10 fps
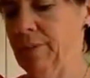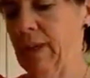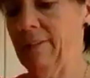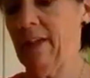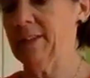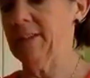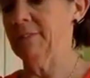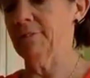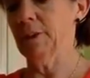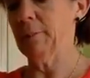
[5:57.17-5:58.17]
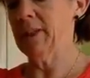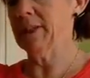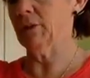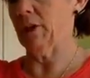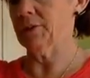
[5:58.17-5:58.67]
And that's it for the
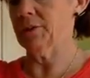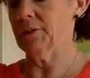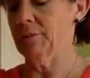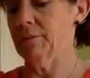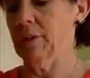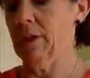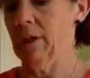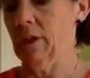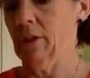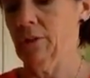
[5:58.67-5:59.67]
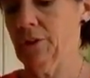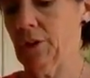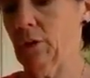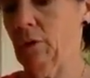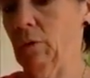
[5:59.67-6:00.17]
pizza crust.
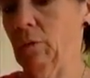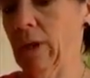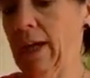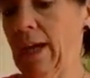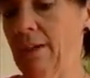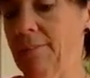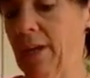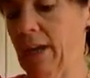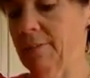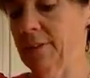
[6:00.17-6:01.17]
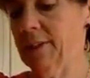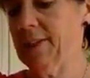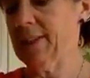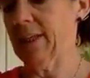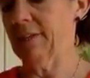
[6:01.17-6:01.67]
So I have the oven
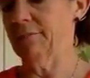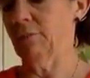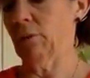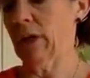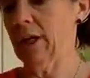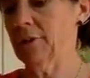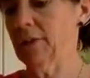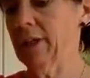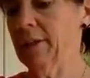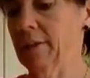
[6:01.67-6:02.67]
set at 400.